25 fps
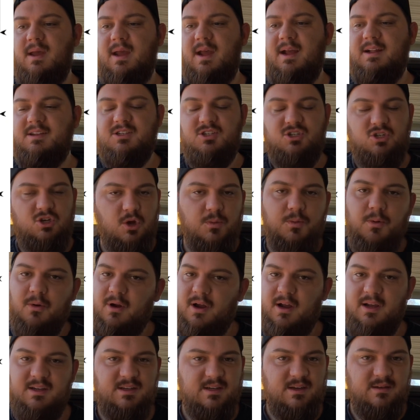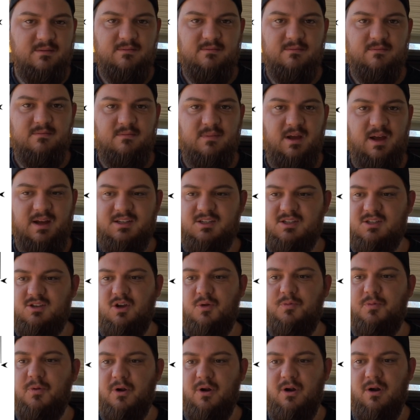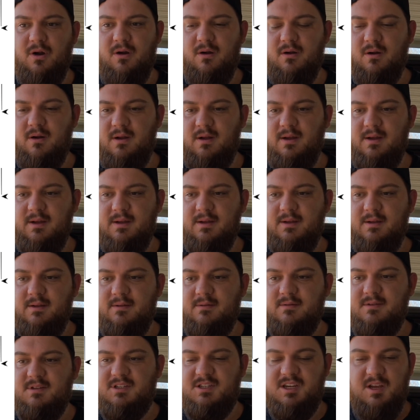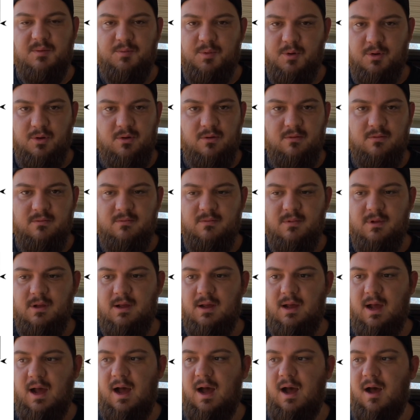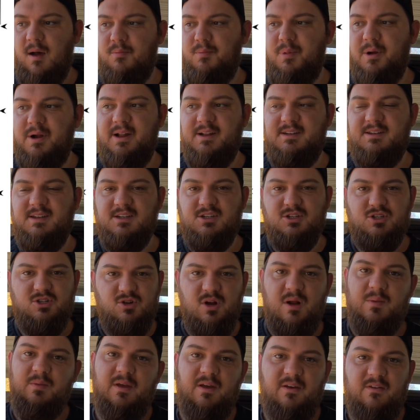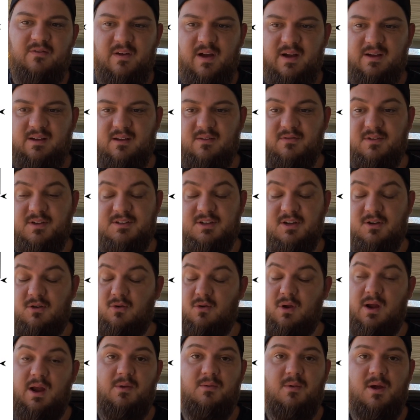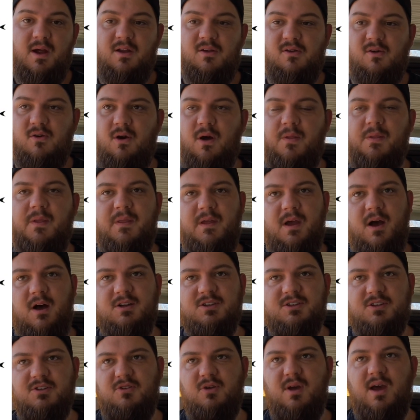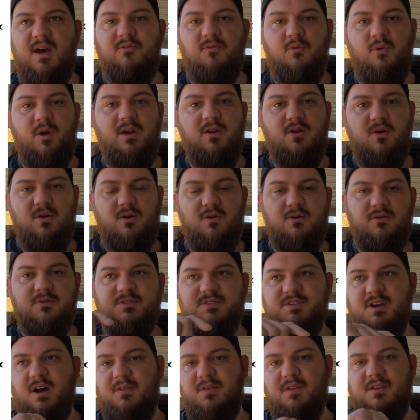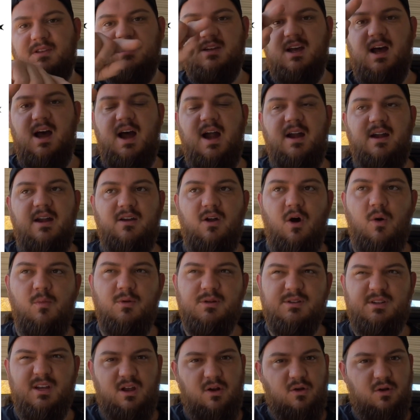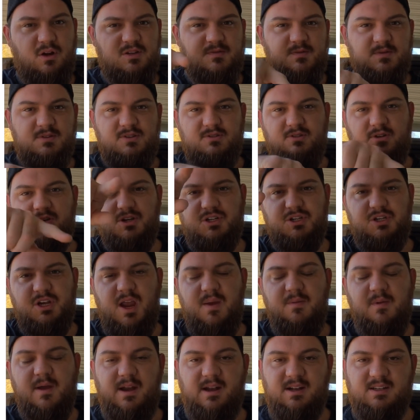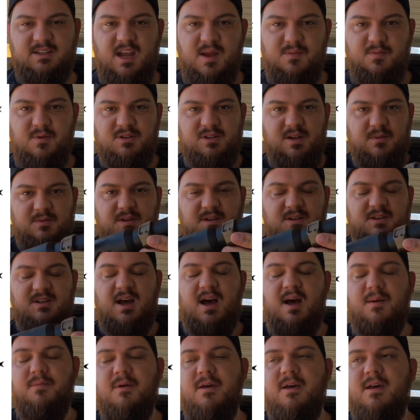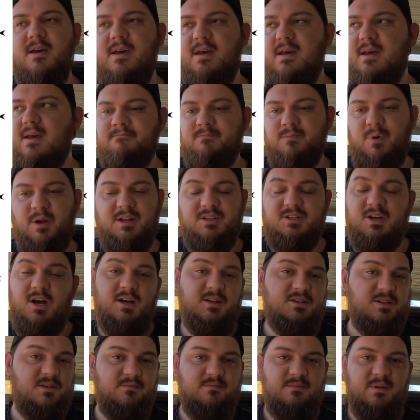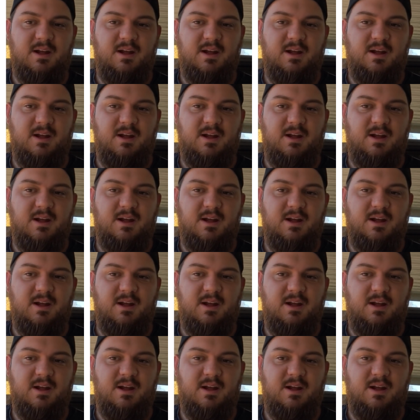It's super easy. It's super simple. But it's extremely effective. It's a great reticle. And then they also do have wind holds on the side, and almost a Christmas tree shape, kind of tapers up to the top. But it's awesome.